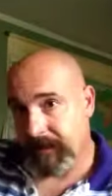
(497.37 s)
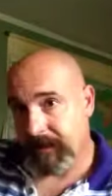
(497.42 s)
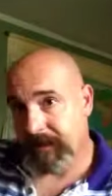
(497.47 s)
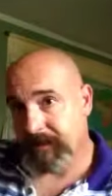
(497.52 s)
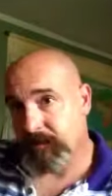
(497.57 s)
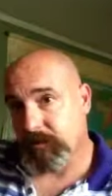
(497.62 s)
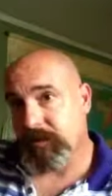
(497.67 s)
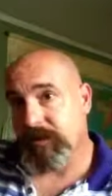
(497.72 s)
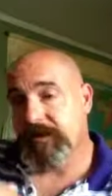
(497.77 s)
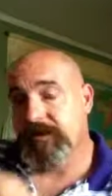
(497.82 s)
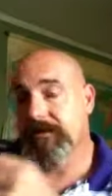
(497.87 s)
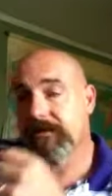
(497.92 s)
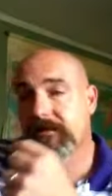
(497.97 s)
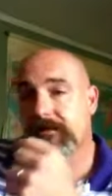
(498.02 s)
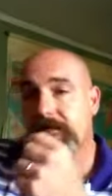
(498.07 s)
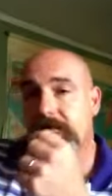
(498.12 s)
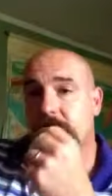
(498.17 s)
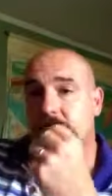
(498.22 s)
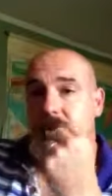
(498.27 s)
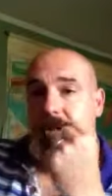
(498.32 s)
next week's
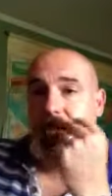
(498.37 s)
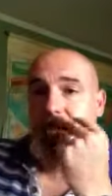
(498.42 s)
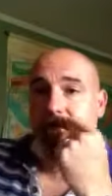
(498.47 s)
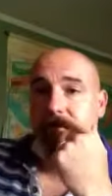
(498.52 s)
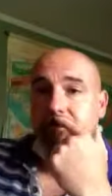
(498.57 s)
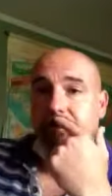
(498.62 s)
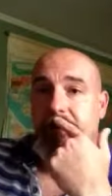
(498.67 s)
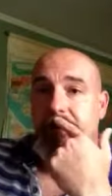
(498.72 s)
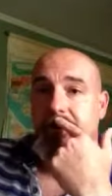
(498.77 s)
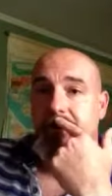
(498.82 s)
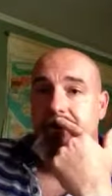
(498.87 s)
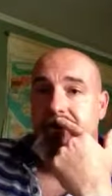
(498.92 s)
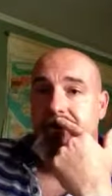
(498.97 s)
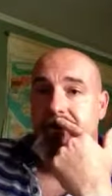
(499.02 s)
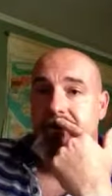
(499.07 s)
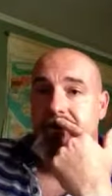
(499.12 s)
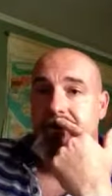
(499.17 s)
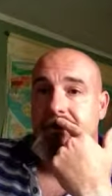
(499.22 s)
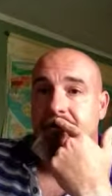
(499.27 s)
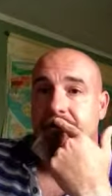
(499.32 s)
tweets, blogs,
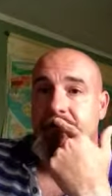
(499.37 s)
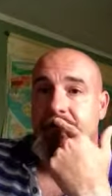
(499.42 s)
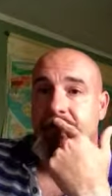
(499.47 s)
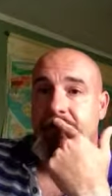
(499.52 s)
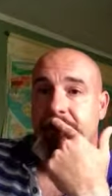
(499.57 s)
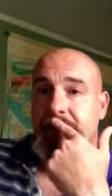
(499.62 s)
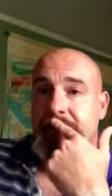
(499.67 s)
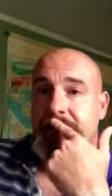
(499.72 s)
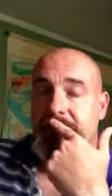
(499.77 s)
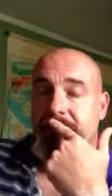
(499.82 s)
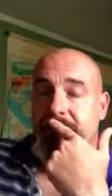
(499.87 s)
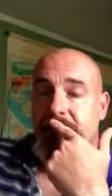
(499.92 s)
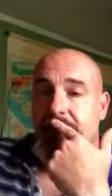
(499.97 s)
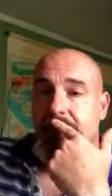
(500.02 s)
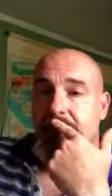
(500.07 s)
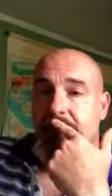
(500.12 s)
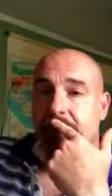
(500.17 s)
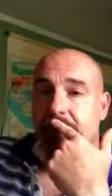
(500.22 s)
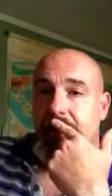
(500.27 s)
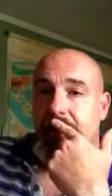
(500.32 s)
and emails,
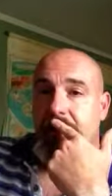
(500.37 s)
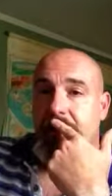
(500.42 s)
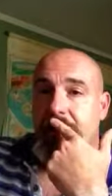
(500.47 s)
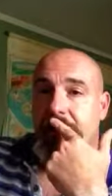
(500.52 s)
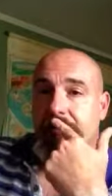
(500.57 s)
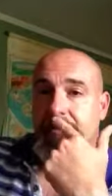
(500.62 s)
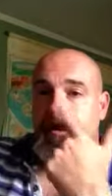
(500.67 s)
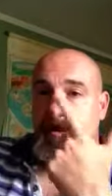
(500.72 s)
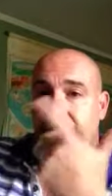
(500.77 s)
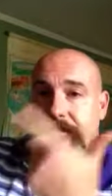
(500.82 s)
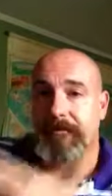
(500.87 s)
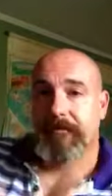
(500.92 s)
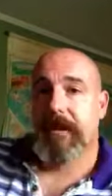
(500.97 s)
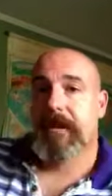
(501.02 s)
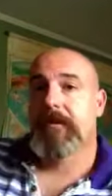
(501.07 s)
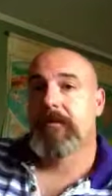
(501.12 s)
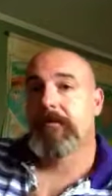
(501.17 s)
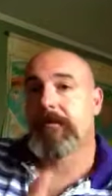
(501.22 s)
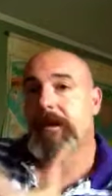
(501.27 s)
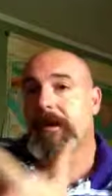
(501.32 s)
and then that
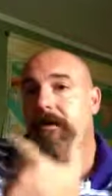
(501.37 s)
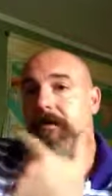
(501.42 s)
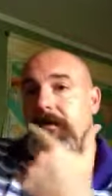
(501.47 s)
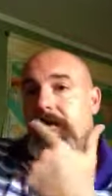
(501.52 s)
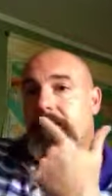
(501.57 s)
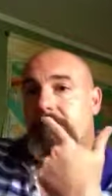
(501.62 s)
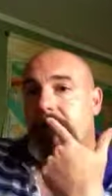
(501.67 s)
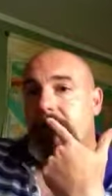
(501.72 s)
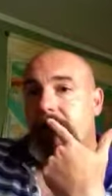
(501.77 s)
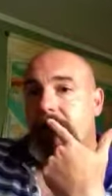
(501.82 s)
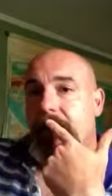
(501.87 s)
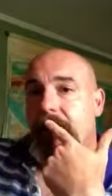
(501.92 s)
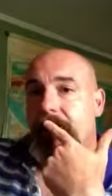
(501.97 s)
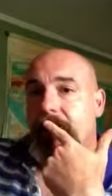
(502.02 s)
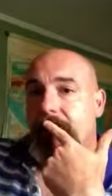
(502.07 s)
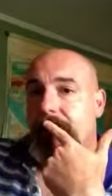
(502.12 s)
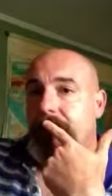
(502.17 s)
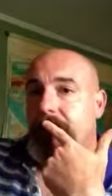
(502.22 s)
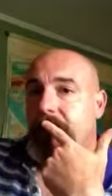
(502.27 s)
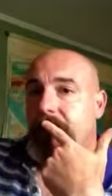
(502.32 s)
final paper.
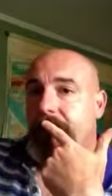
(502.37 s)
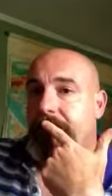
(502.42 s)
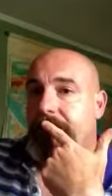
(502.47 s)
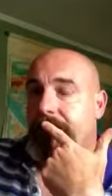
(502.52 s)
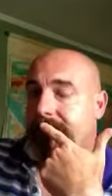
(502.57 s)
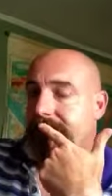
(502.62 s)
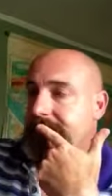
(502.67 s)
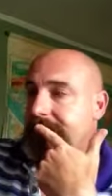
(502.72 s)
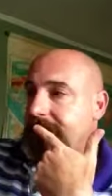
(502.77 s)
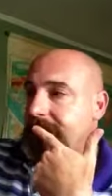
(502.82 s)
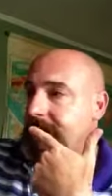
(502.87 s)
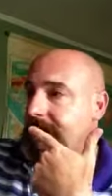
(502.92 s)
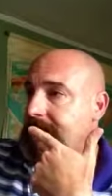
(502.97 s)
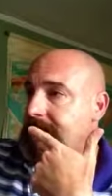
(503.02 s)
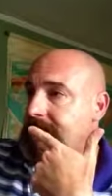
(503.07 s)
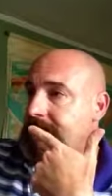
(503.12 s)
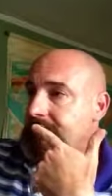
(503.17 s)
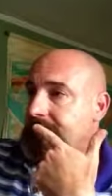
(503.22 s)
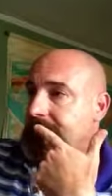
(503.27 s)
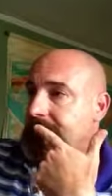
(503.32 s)
And, and that's,
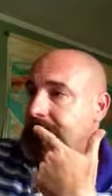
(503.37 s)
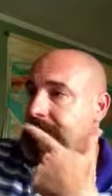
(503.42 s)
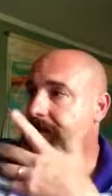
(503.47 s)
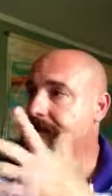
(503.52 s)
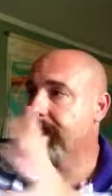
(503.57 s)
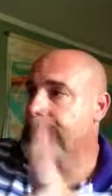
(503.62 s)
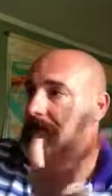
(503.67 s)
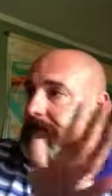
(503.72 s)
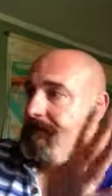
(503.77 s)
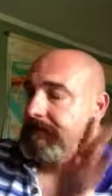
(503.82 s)
that's, the, uh,